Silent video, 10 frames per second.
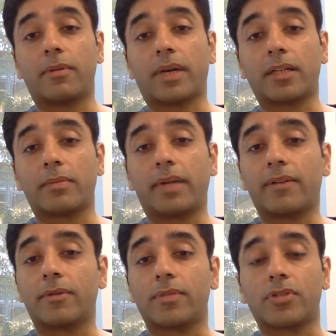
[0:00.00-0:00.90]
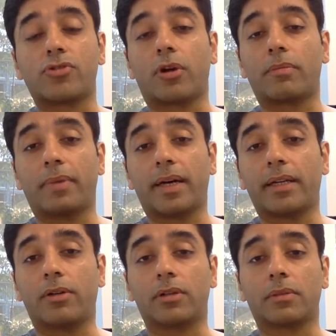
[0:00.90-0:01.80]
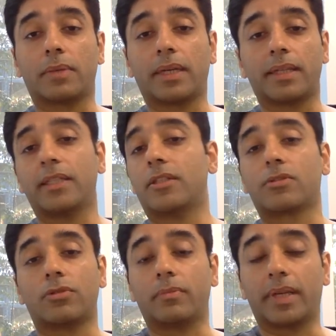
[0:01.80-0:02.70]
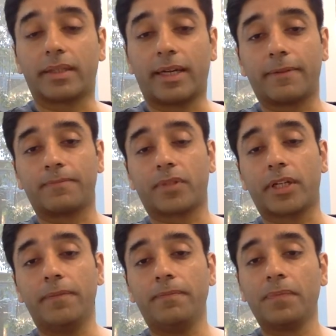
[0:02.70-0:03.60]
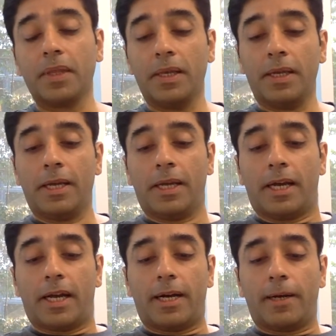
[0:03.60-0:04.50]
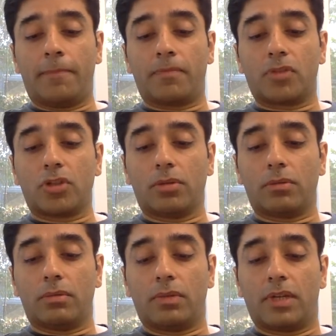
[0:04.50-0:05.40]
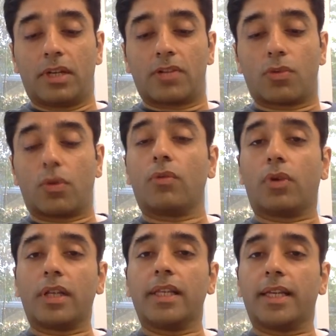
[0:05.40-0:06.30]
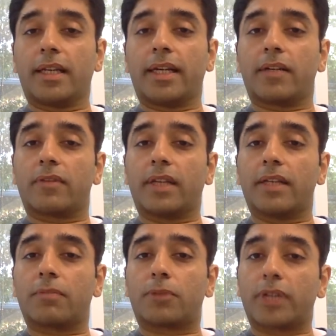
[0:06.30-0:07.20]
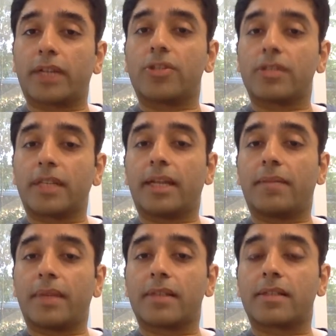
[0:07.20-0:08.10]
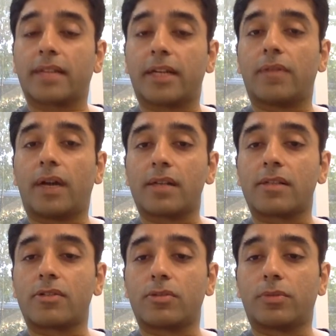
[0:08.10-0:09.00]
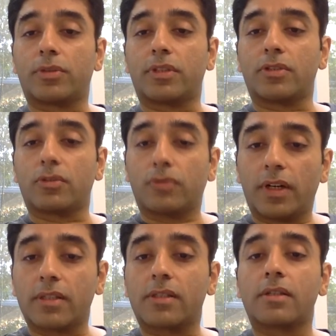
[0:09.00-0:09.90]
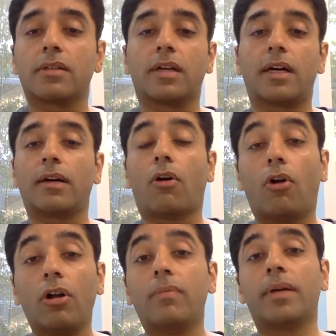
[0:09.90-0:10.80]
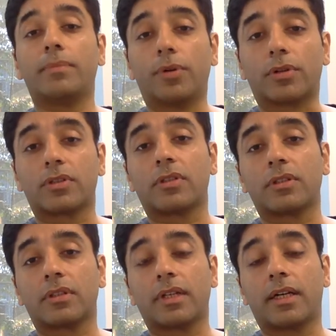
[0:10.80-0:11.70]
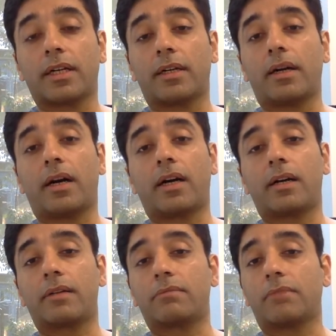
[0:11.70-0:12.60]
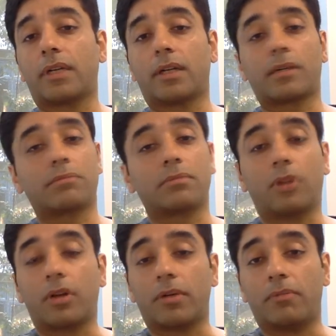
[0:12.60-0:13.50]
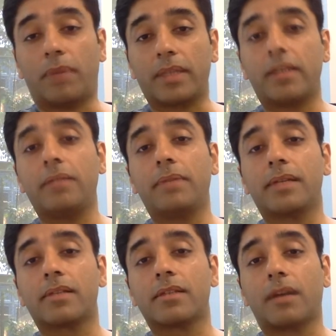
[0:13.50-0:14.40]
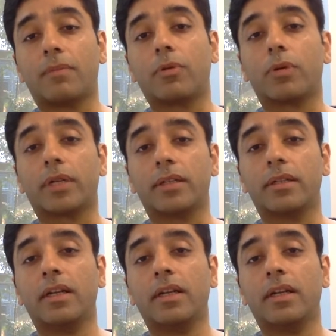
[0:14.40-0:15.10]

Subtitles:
other platforms just dropped by along the way, and they just couldn't make that. Yeah. So what are the kind of protection that MAS has kind of asked us to put in? So first, all my books are on a monthly basis uploaded